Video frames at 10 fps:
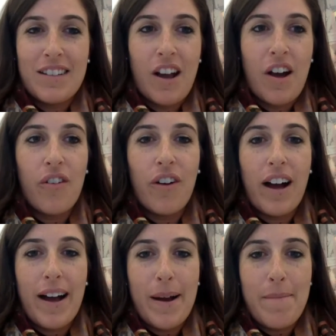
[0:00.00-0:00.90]
So
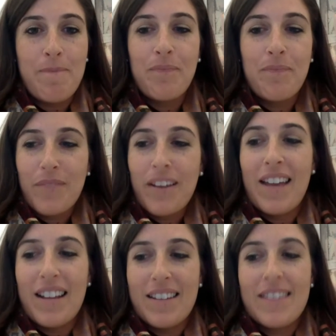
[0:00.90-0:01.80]

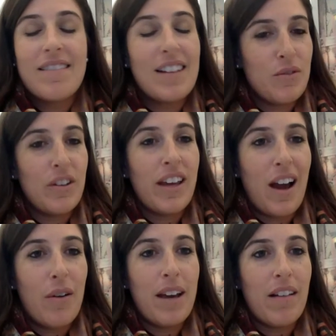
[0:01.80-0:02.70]
that's really how
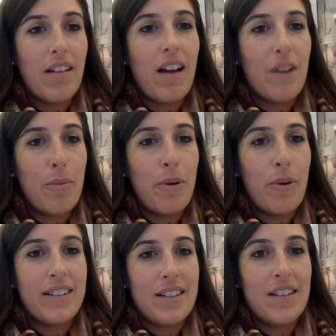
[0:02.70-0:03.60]
we make a lot of our
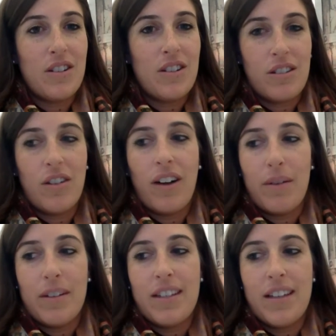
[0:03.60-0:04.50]
product decisions. So I
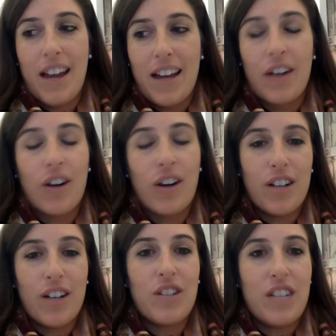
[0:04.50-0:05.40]
would say
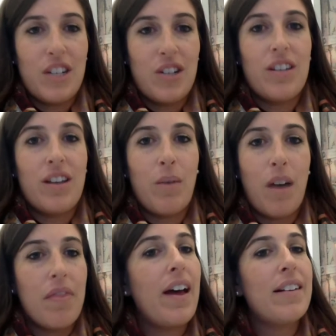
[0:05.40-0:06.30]
encourage your teachers that
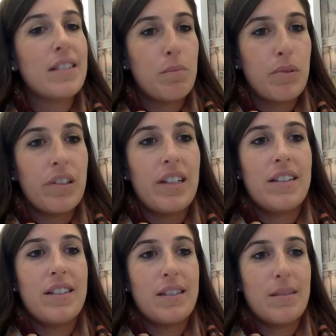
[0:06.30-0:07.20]
want that to
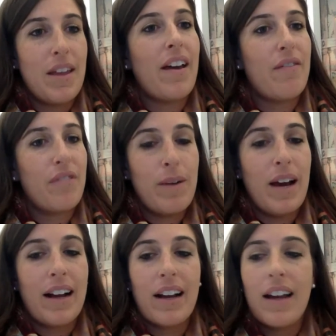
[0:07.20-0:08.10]
please submit that
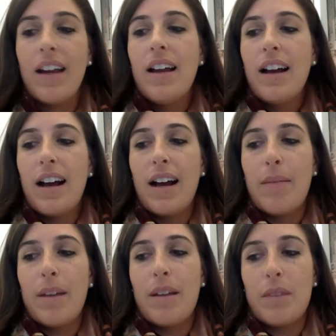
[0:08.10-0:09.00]
feedback.
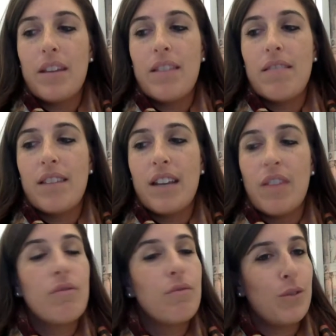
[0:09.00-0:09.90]
And
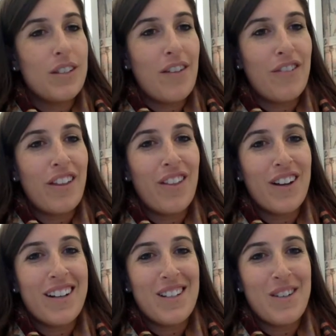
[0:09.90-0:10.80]
we'll definitely look
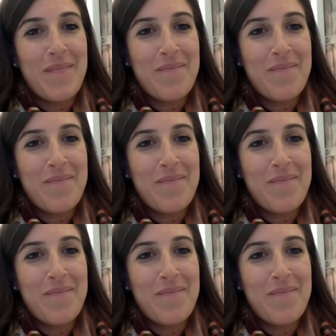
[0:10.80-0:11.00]
into it.